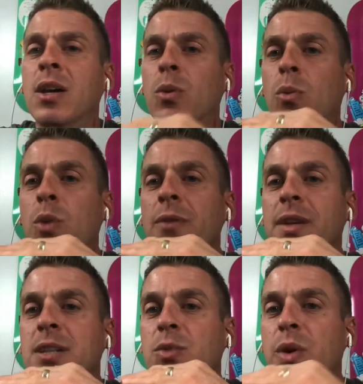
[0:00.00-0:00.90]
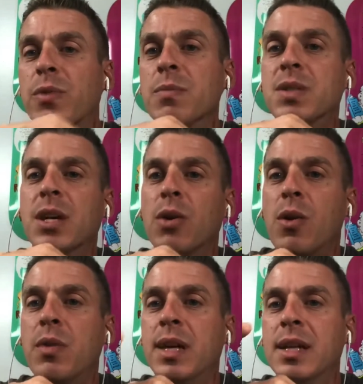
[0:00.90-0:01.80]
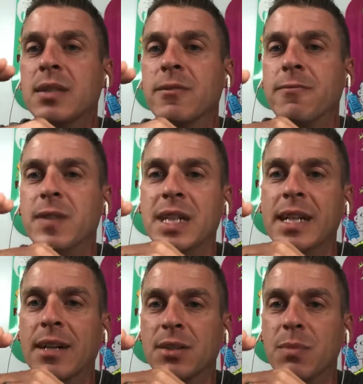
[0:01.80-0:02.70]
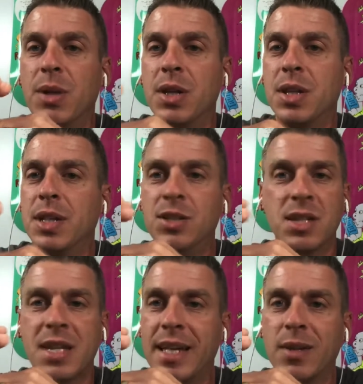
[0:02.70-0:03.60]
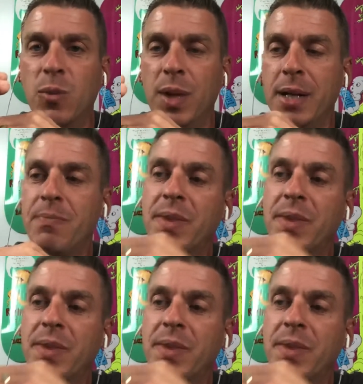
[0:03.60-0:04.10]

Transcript: what if I just went from zero to $50 a month just to get the win?